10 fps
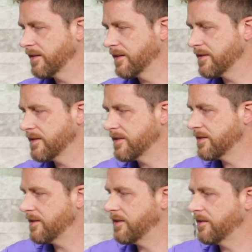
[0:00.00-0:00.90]
Let's
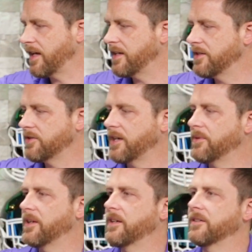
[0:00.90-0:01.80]
see here. I did try
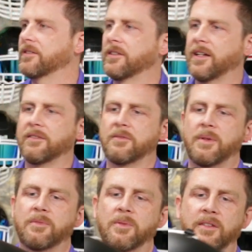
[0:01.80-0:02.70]
one on earlier. I don't
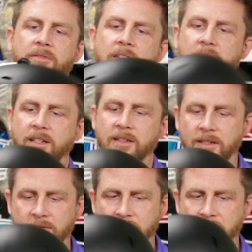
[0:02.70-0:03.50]
remember what it felt like though.